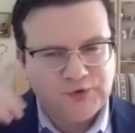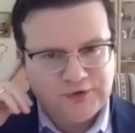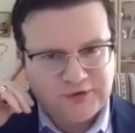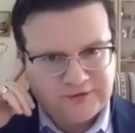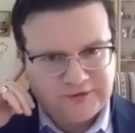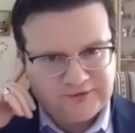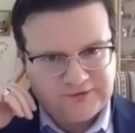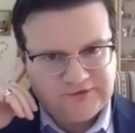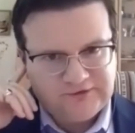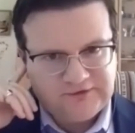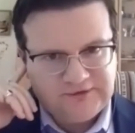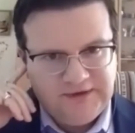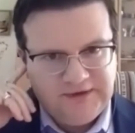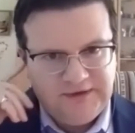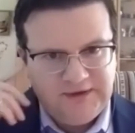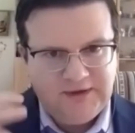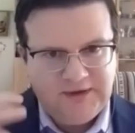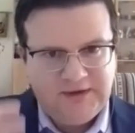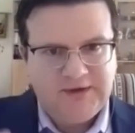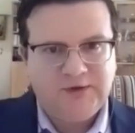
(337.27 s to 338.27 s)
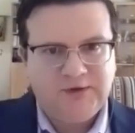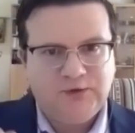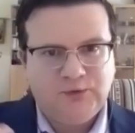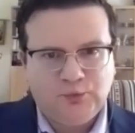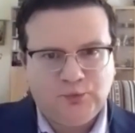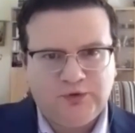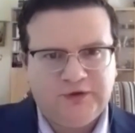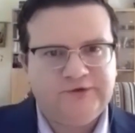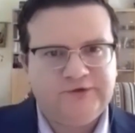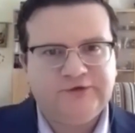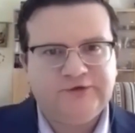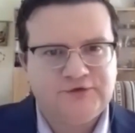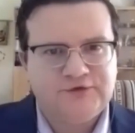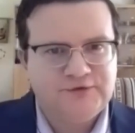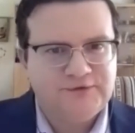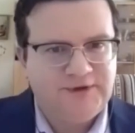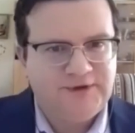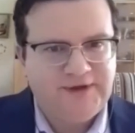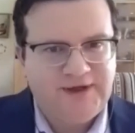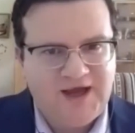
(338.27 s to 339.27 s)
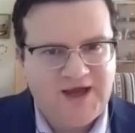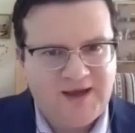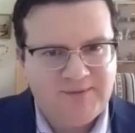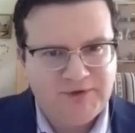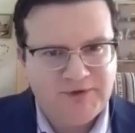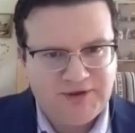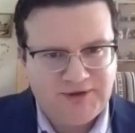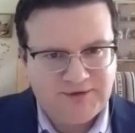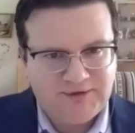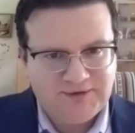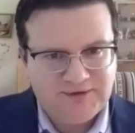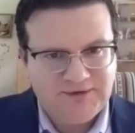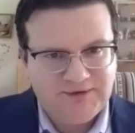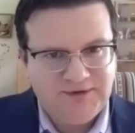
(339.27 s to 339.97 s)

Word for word: words, what is truly happening?